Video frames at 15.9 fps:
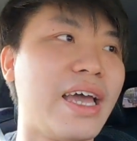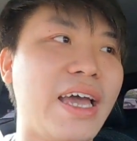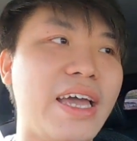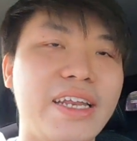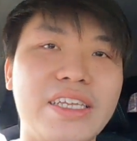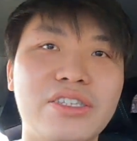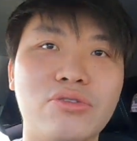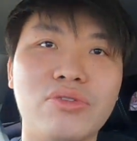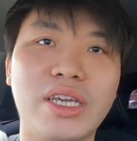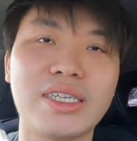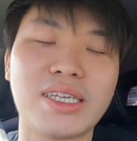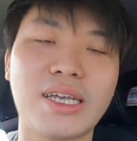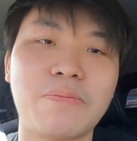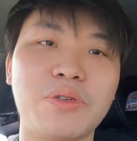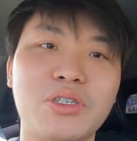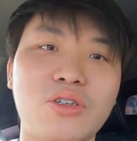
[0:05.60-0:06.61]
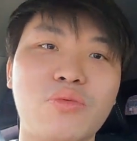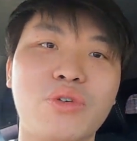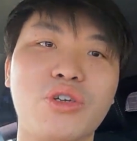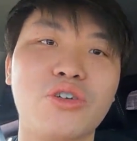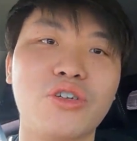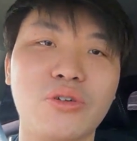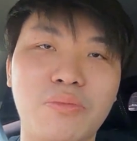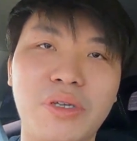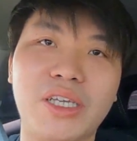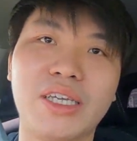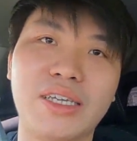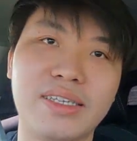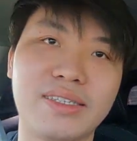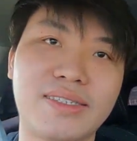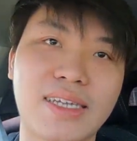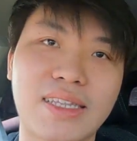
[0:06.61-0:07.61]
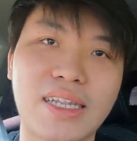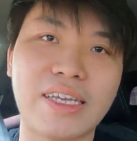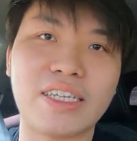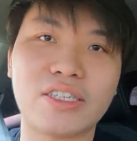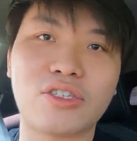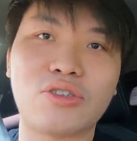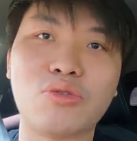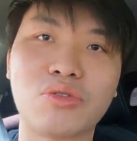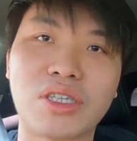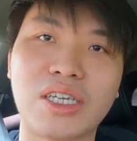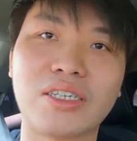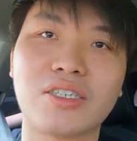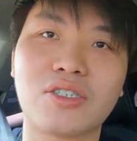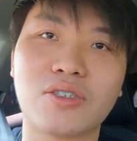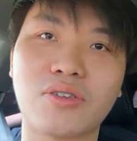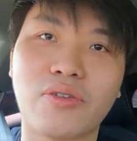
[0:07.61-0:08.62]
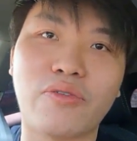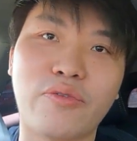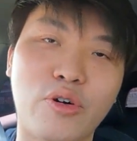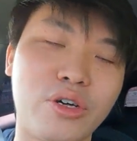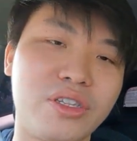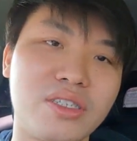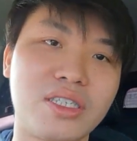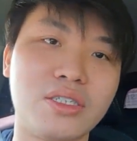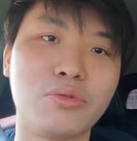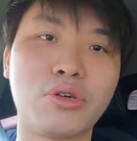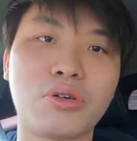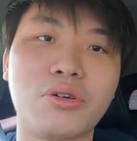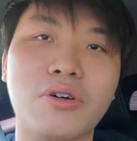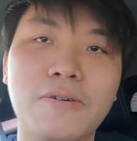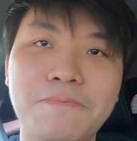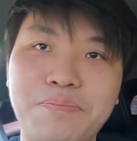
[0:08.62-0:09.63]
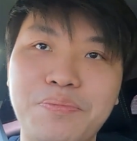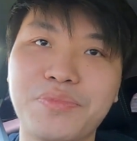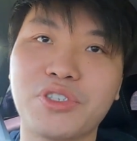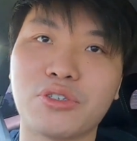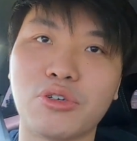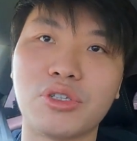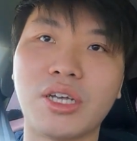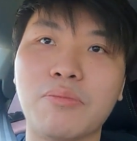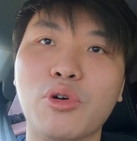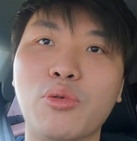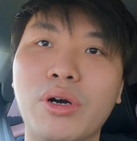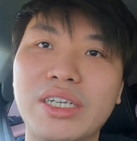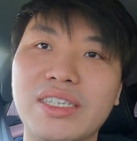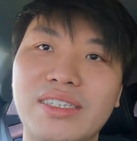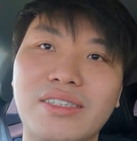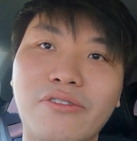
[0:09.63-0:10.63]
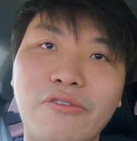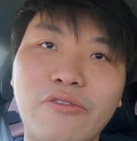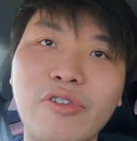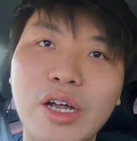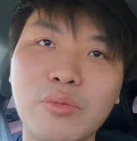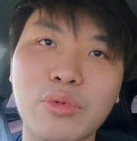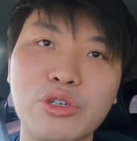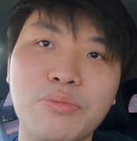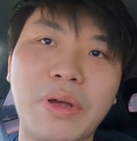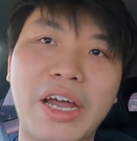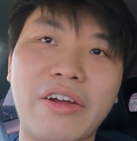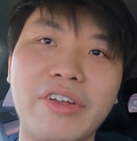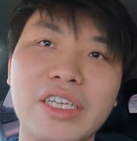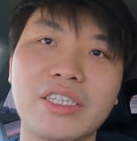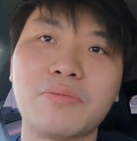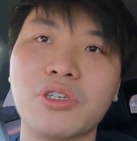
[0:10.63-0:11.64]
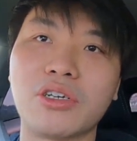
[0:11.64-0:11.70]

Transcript: And in today's episode, we're going to be settling two things for the Scirocco. So number one is the front wheel bearings.